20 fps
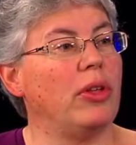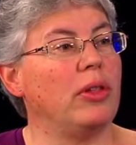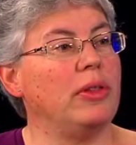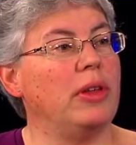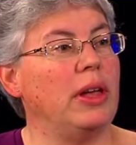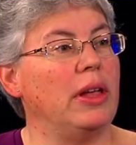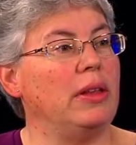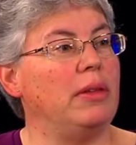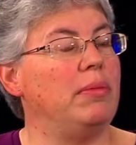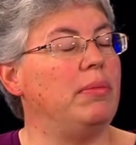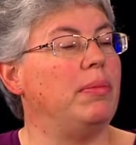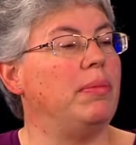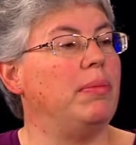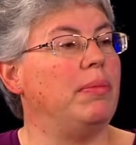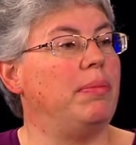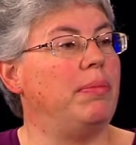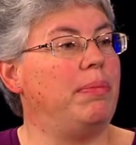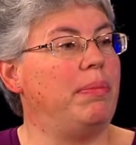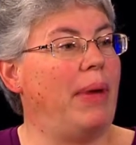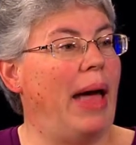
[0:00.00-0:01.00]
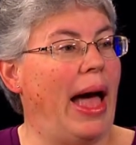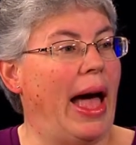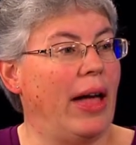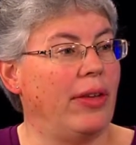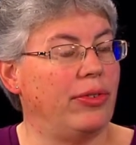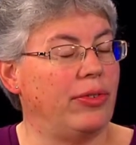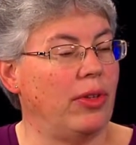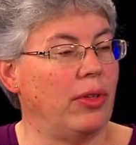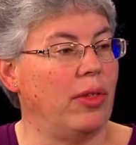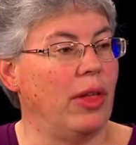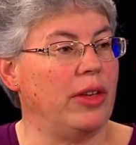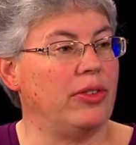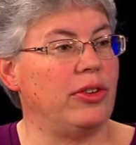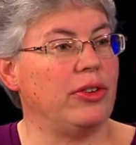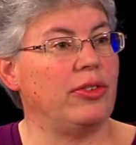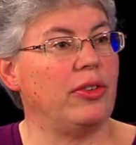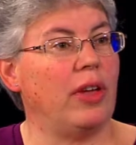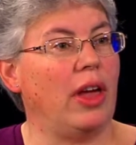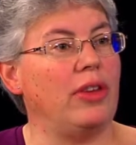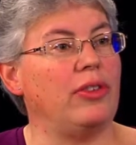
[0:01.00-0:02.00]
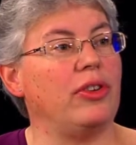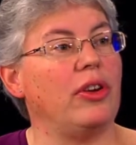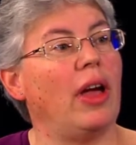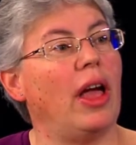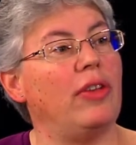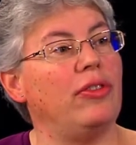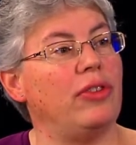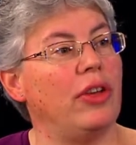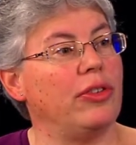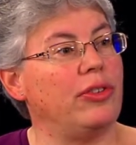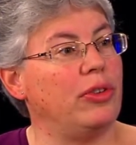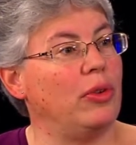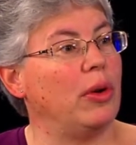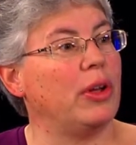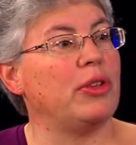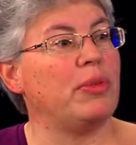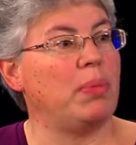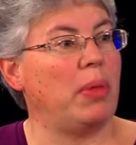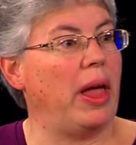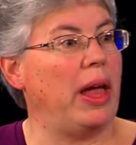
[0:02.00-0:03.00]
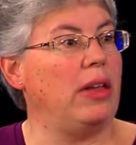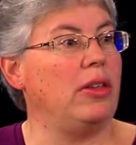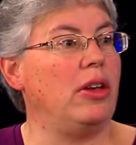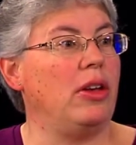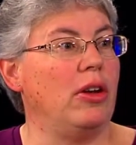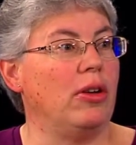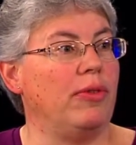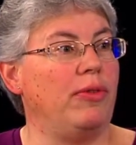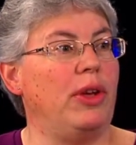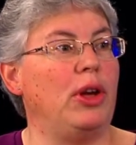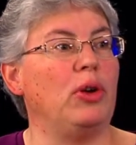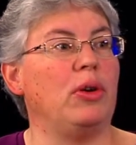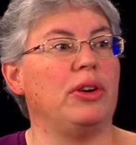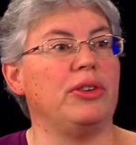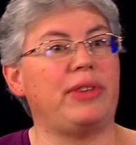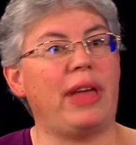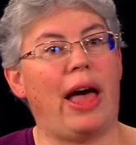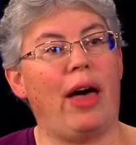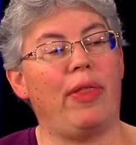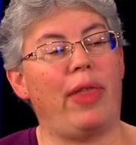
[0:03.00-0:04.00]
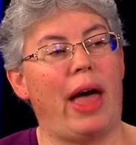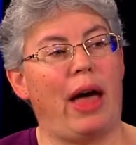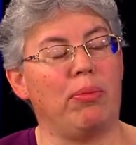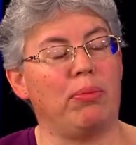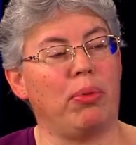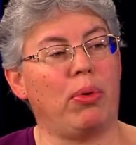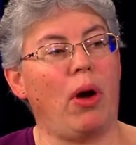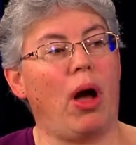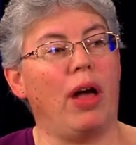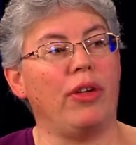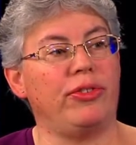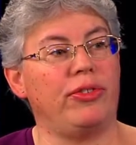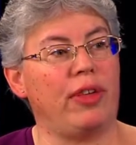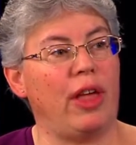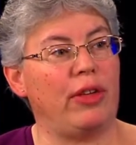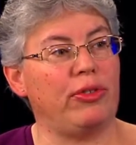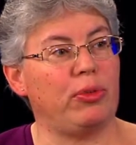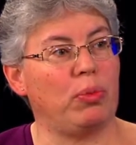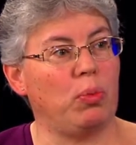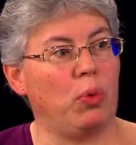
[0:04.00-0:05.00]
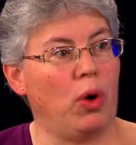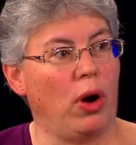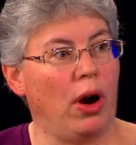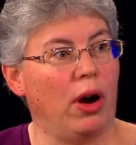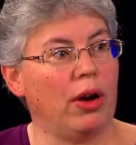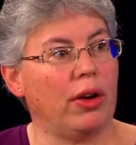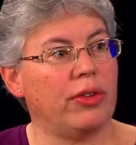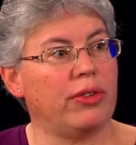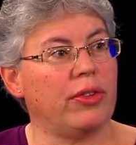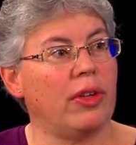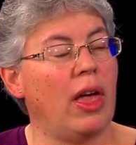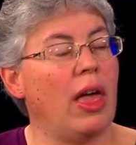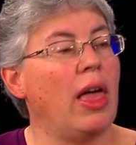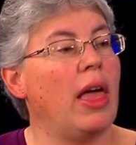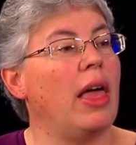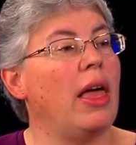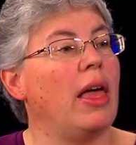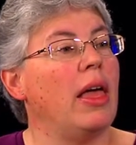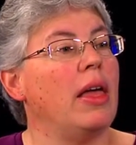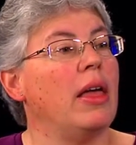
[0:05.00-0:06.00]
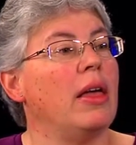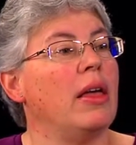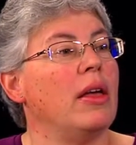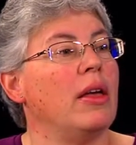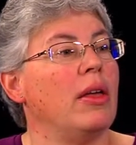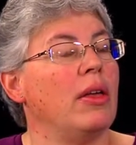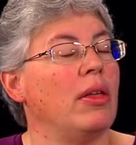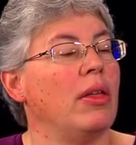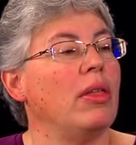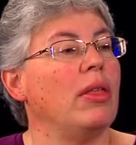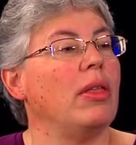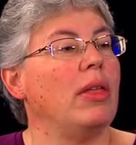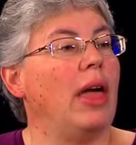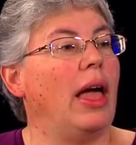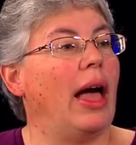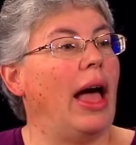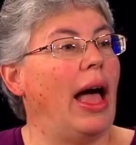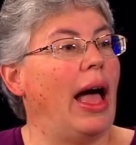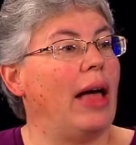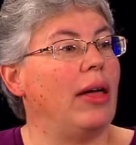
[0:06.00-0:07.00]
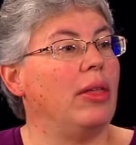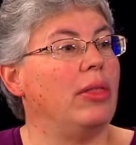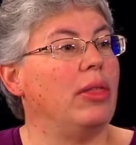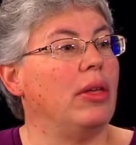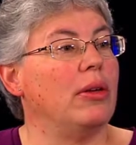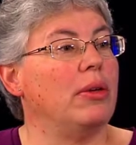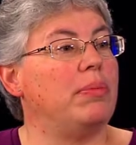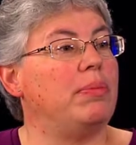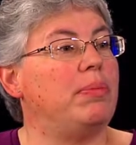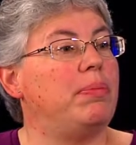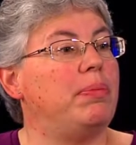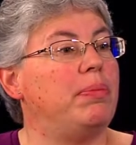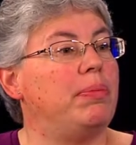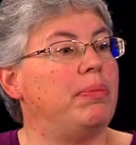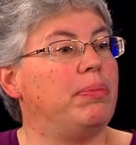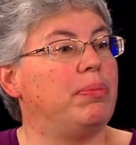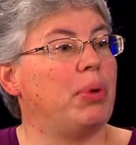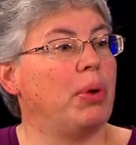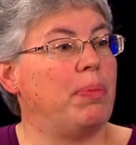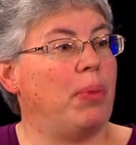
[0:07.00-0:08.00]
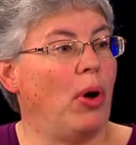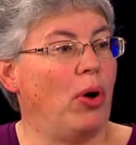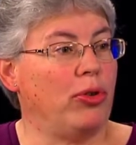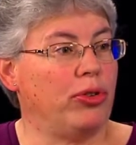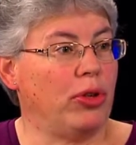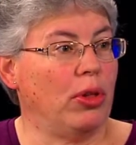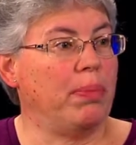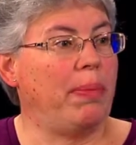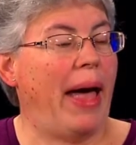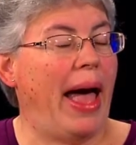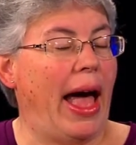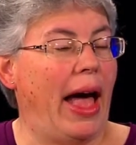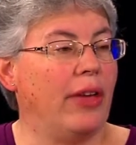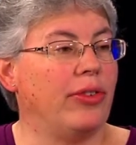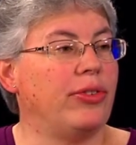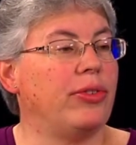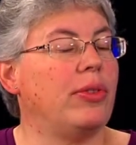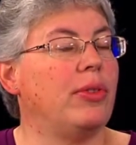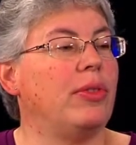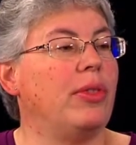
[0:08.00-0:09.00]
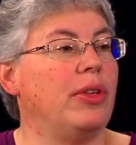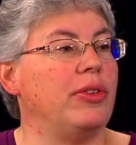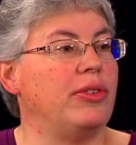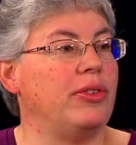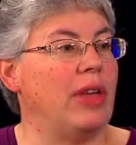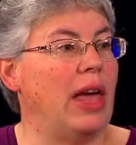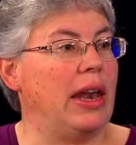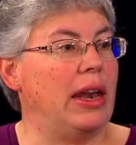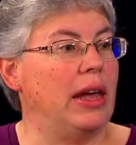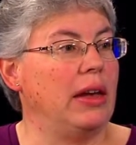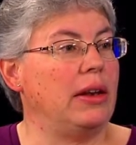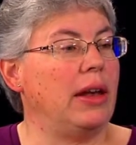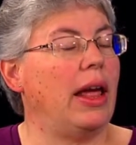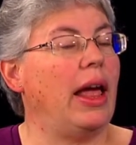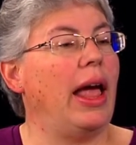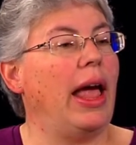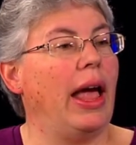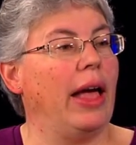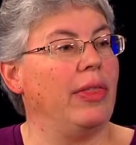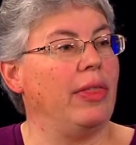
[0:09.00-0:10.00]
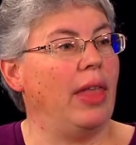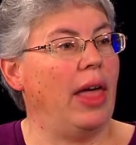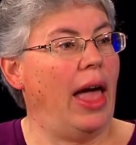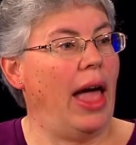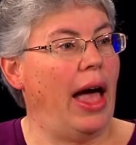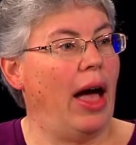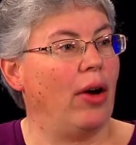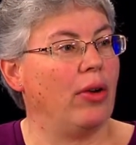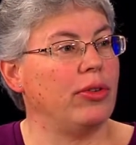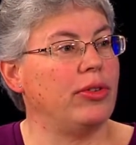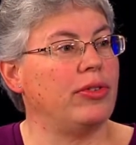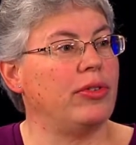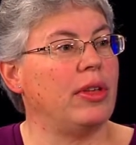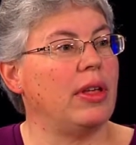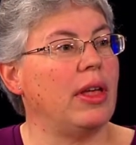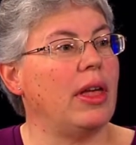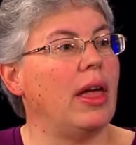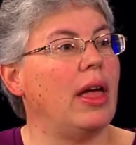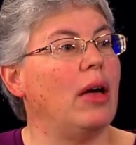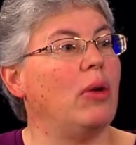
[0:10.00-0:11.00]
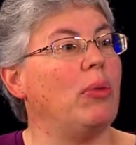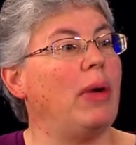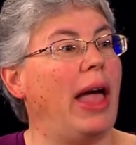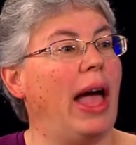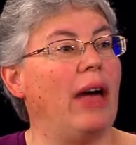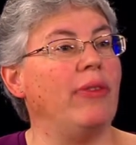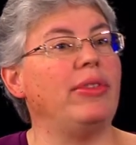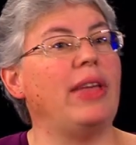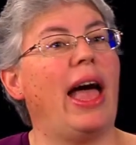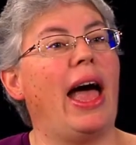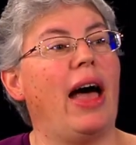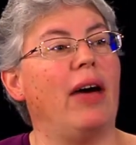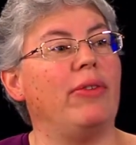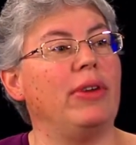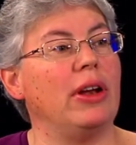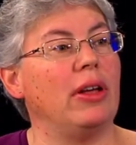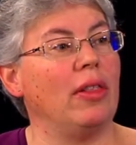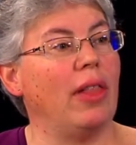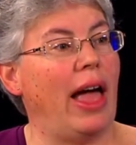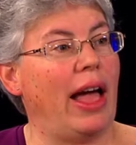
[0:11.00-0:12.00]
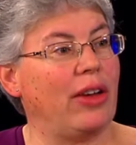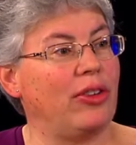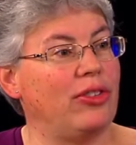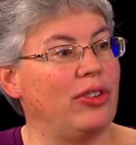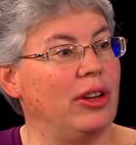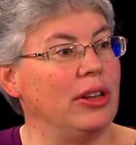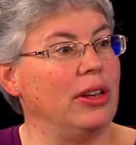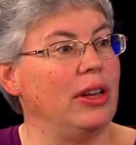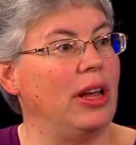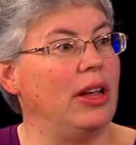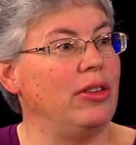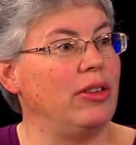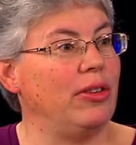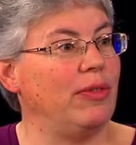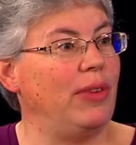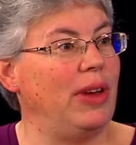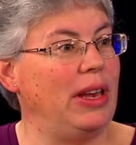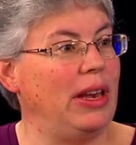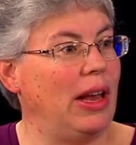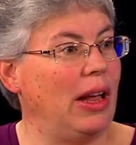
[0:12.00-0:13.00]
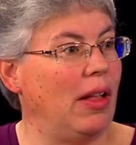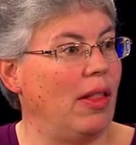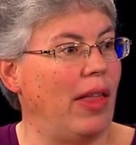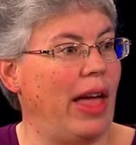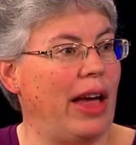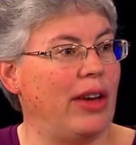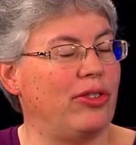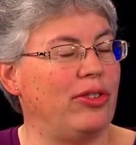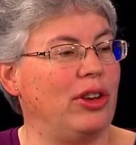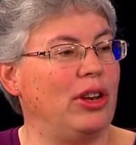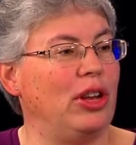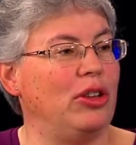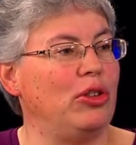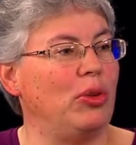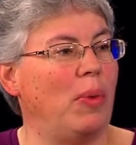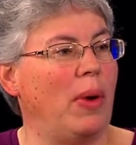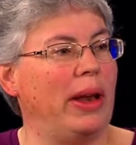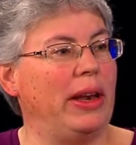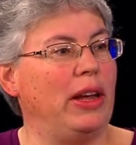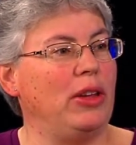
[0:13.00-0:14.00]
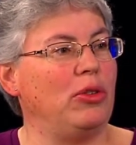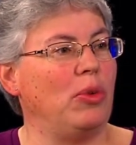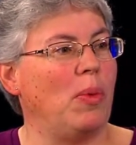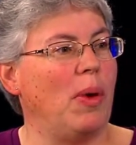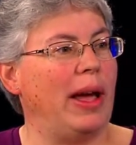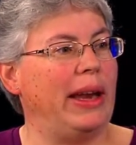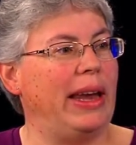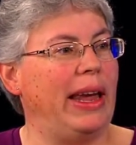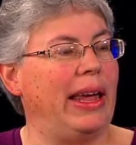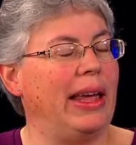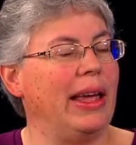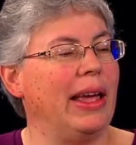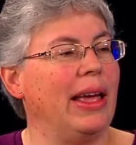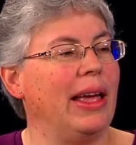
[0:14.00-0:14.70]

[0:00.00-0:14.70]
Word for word: did pass the legislature. And just to explain to your viewers how that process works, yeah, the proposal passed the Senate and the House. We have to have an election, intervening election in twenty twenty,